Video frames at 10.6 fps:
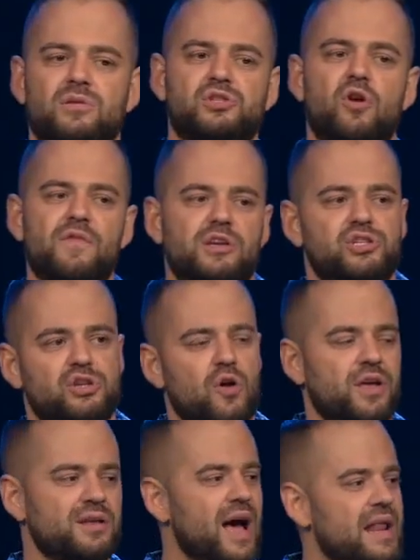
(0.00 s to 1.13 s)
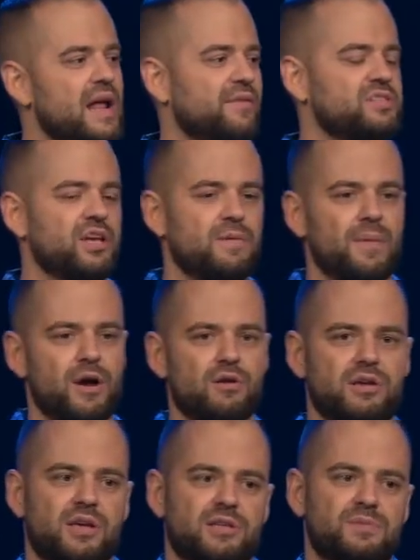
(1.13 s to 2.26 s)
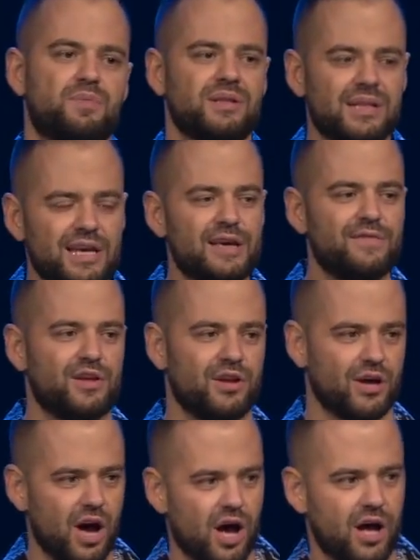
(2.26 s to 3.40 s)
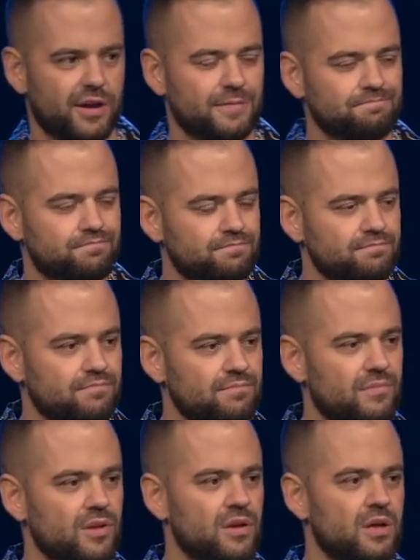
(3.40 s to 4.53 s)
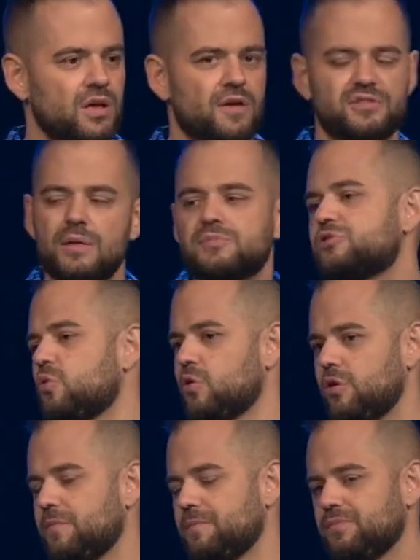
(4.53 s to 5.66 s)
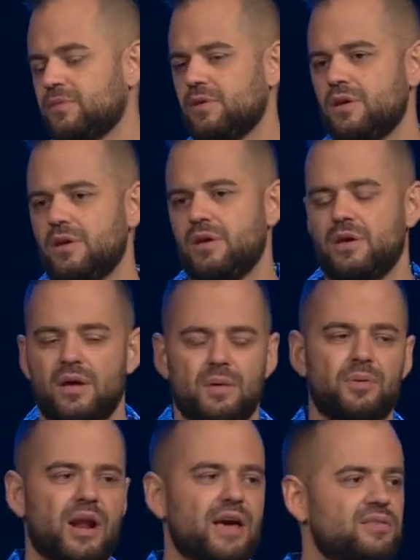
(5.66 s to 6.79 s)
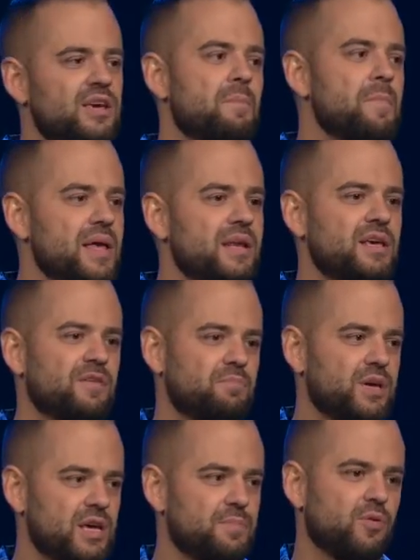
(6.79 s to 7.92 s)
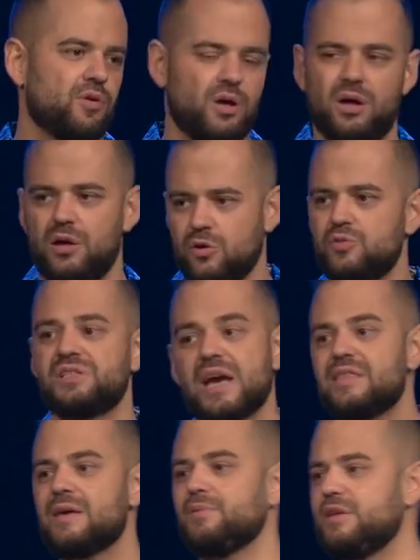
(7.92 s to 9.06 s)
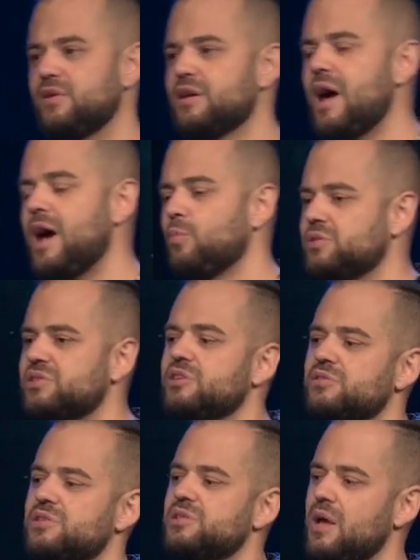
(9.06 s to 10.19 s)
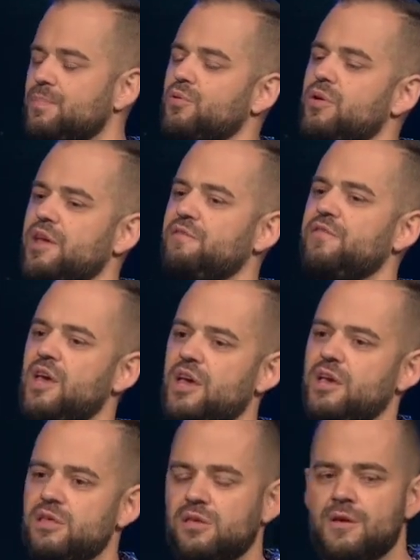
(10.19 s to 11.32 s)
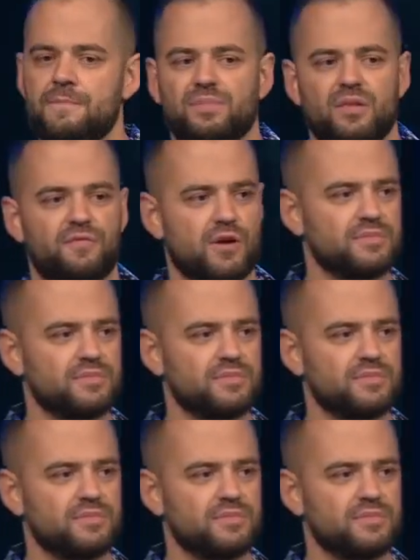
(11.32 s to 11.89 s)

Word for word: Surveys show that nine out of ten Americans believe in a God of some sort, but I think many of people uh, who say they believe in God would still separate faith from